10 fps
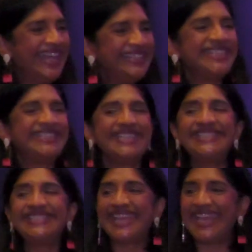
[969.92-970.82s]
And to
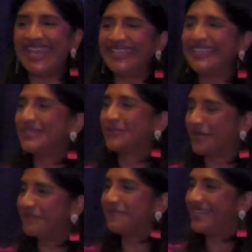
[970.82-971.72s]
this day, he's
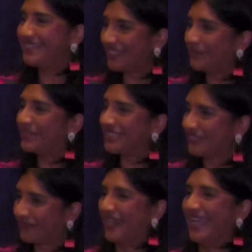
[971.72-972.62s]
one of my
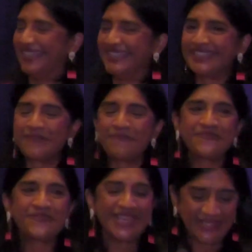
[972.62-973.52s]
dearest friends.
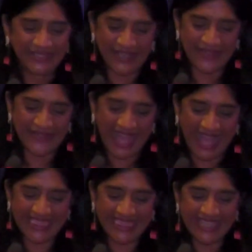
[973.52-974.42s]
So
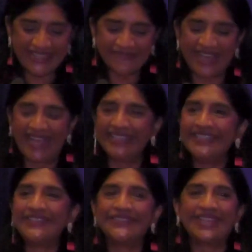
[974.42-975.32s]
I think about,
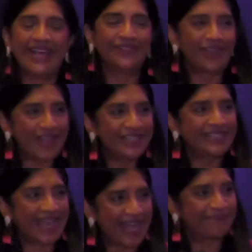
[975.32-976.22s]
you know, that
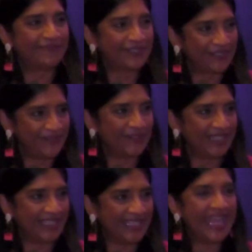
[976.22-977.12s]
lost
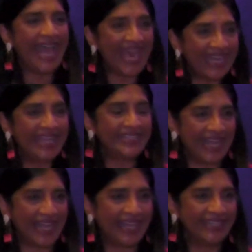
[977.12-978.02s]
opportunity. Had I
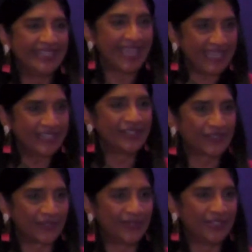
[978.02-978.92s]
not taken the
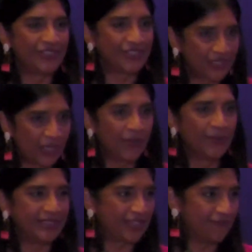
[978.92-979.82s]
courage to
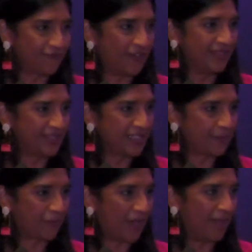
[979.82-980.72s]
go and confront this
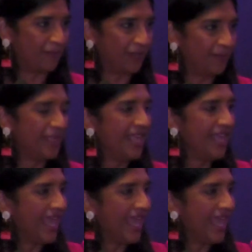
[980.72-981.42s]
problem,